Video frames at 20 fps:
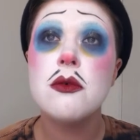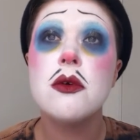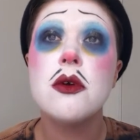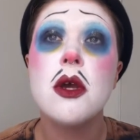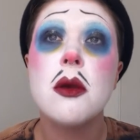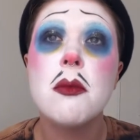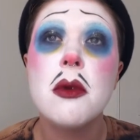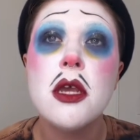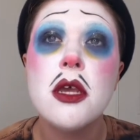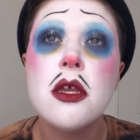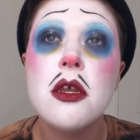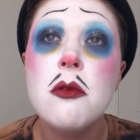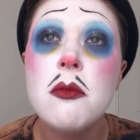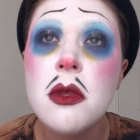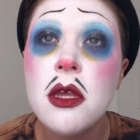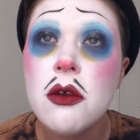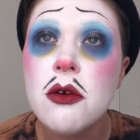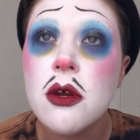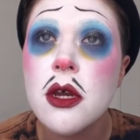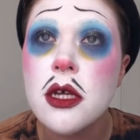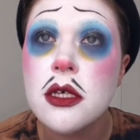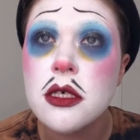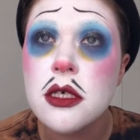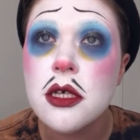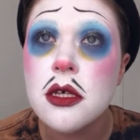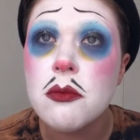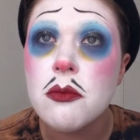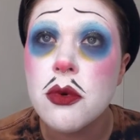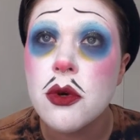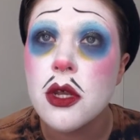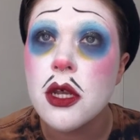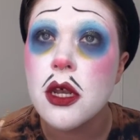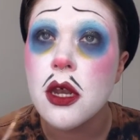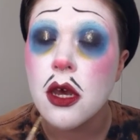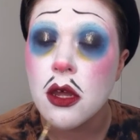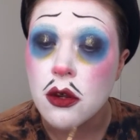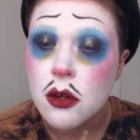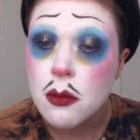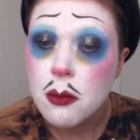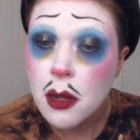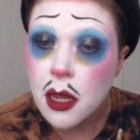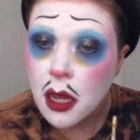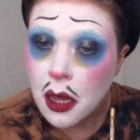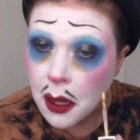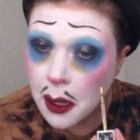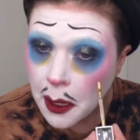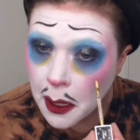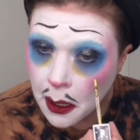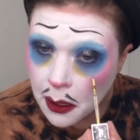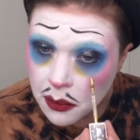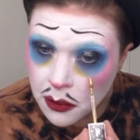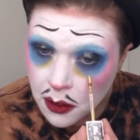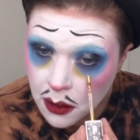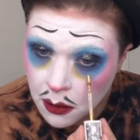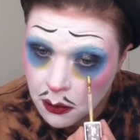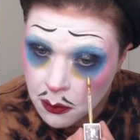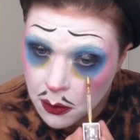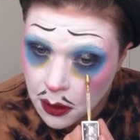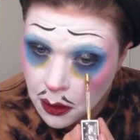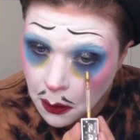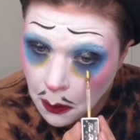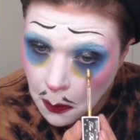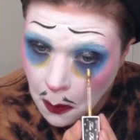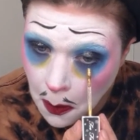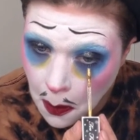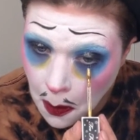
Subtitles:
Am I gonna be crazy and put it under my eye? I think I will.